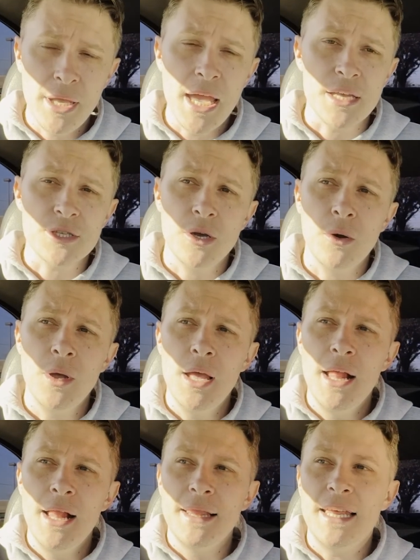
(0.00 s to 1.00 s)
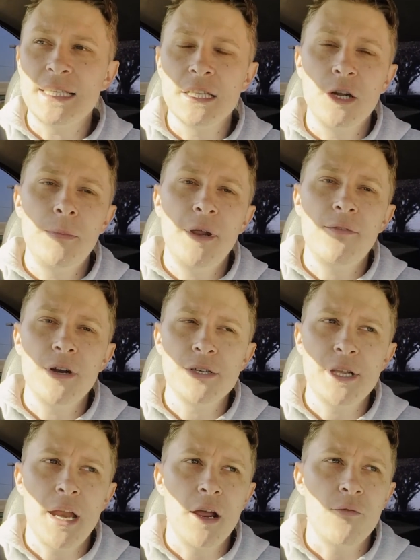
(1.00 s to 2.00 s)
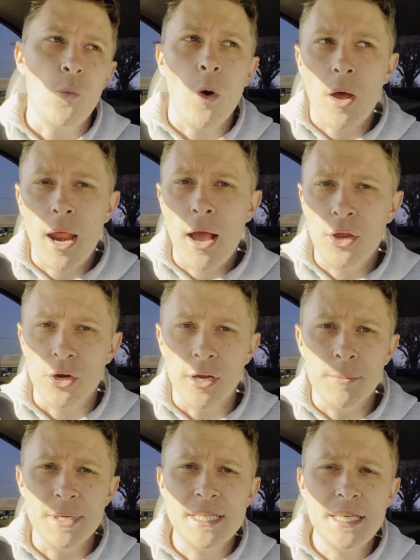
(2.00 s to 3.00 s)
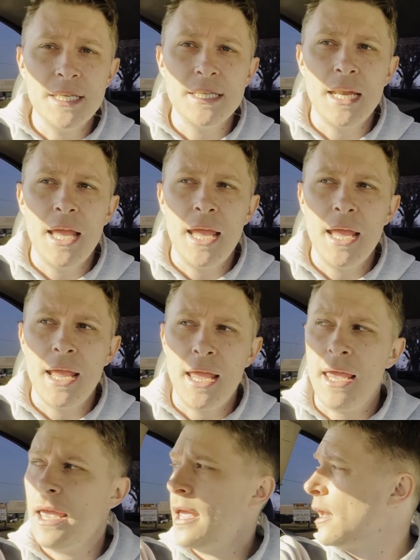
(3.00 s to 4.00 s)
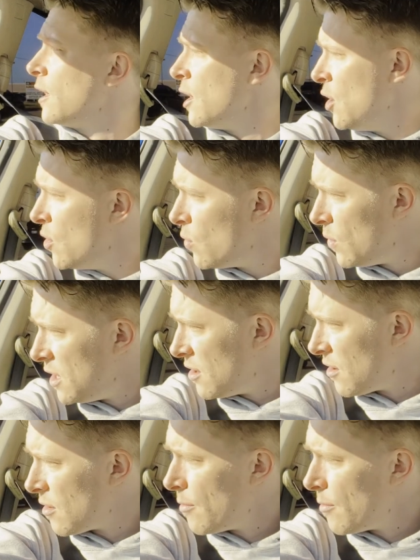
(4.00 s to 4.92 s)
yeah, so that's a little bit of understanding of what you're going to be seeing today. And we are